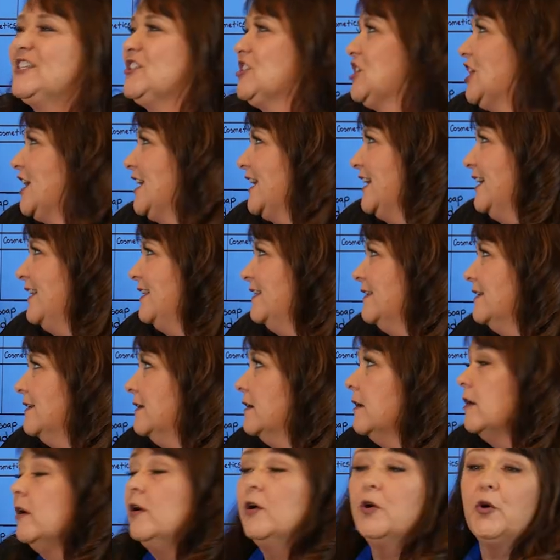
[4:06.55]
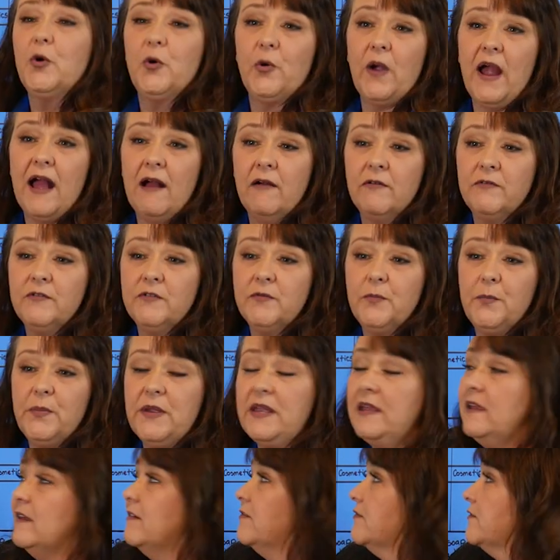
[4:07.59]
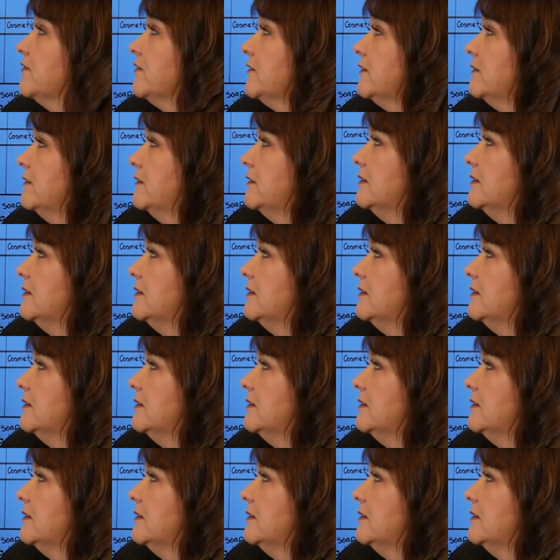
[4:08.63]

chicken, ground beef,